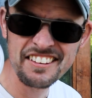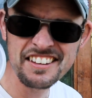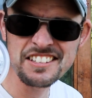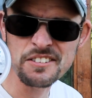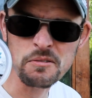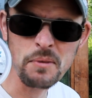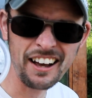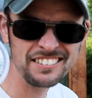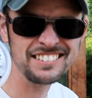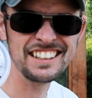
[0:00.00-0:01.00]
these are from
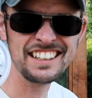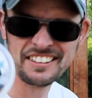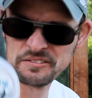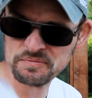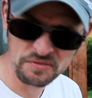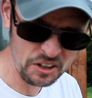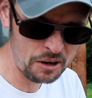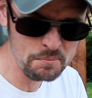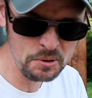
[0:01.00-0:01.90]
Aldi. I